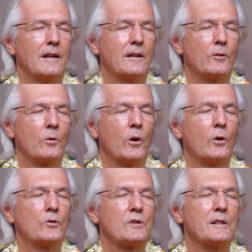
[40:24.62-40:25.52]

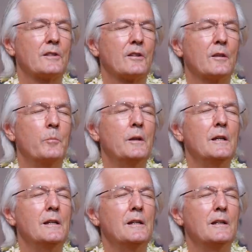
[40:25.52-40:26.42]
Engrossed is the
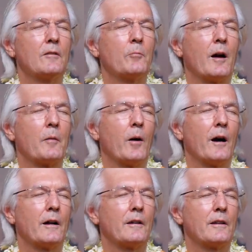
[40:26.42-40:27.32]
bee of my
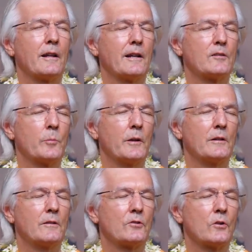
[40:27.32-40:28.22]
mind that has
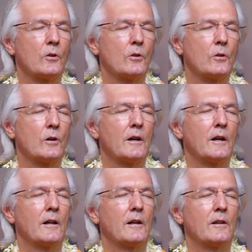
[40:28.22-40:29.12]
been so
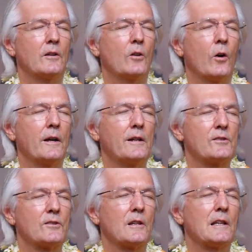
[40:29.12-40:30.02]

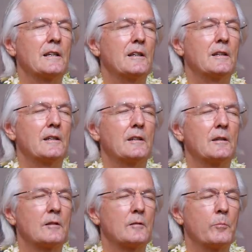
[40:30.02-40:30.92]

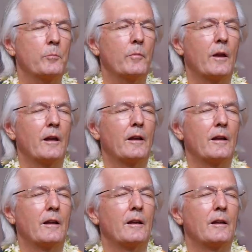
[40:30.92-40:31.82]
noisily
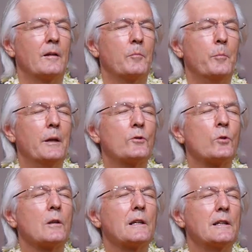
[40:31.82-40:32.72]

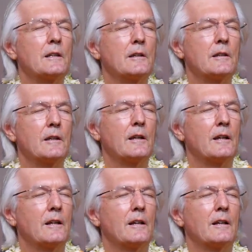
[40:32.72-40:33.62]
busily
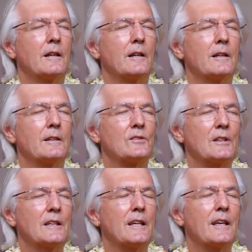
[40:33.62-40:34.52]

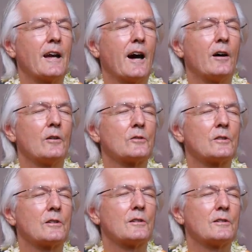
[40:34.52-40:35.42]
seeking
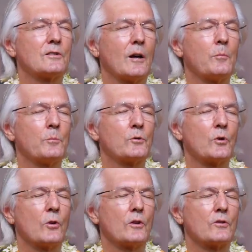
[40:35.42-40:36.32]
out some
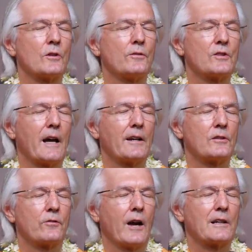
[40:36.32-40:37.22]
source of
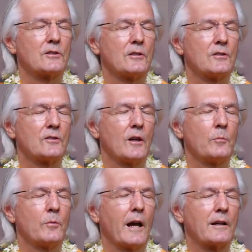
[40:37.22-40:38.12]
satisfaction,
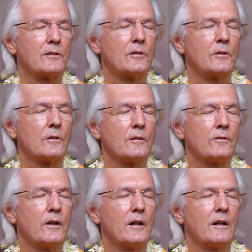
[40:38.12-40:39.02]
some nectar of